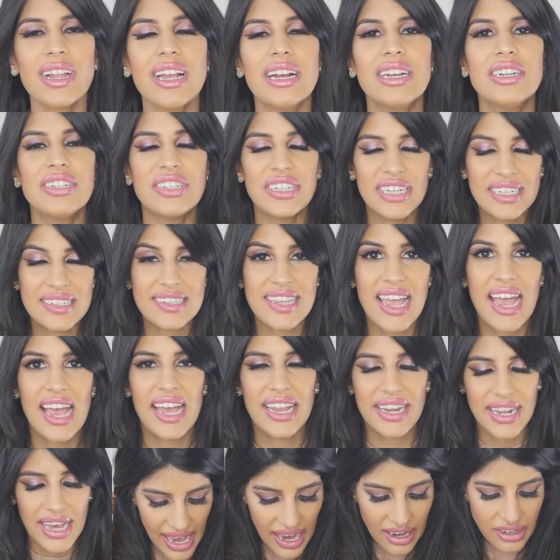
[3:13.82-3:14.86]
She
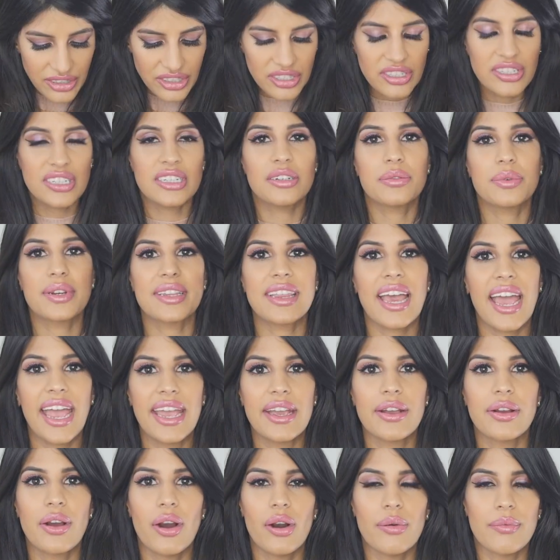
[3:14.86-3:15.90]
said, how do you deal with
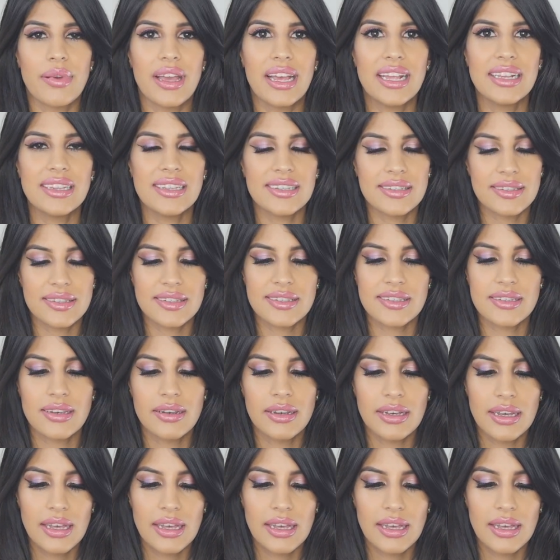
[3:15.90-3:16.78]
hate comments?